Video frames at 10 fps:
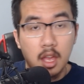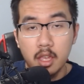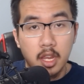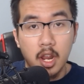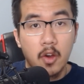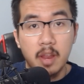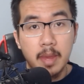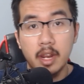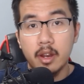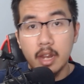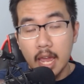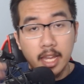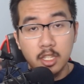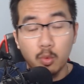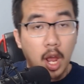You know what I mean? I got
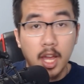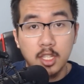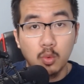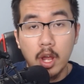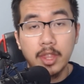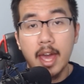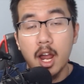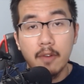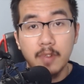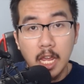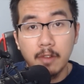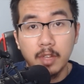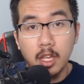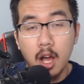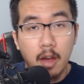to run that off
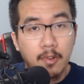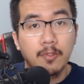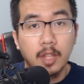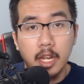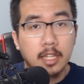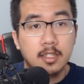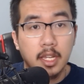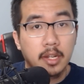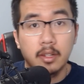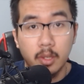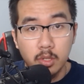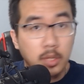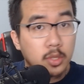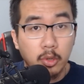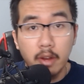natively off of Linux, and it
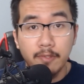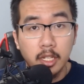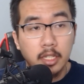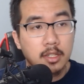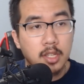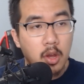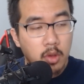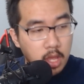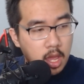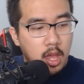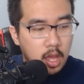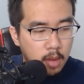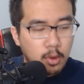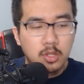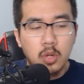was a great feeling. So
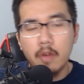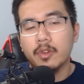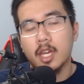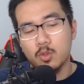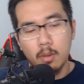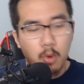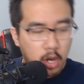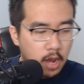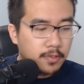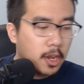Ubuntu definitely gets 1 point off